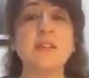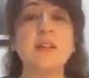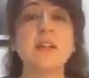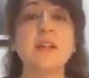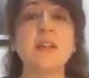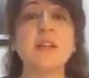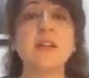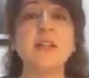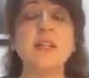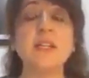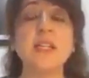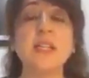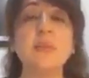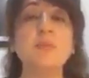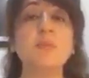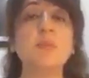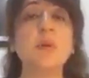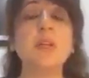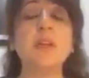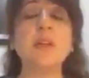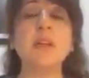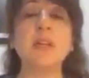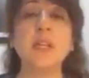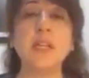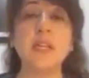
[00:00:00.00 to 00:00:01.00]
a
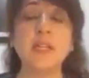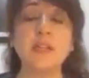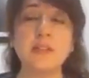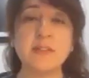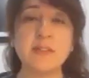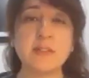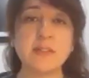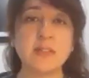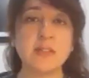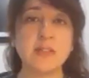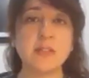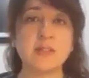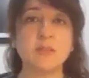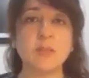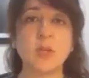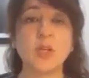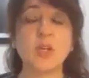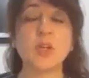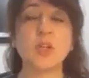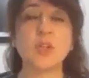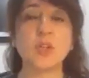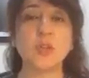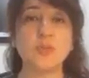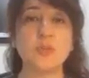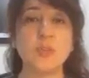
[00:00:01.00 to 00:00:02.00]
deeper reason
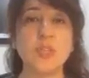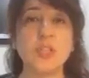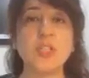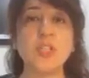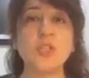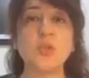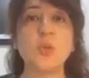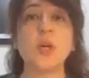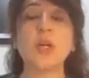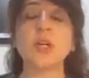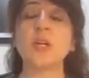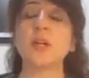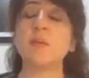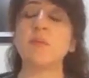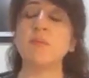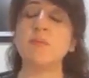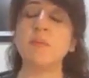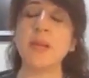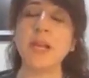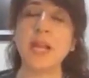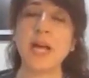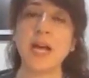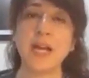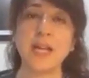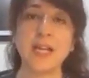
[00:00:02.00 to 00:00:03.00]
because of which you are
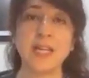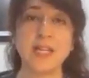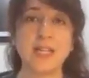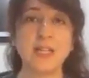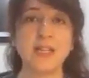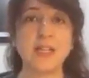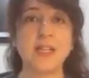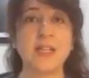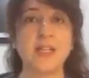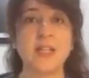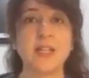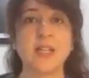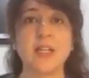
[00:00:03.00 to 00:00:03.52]
complying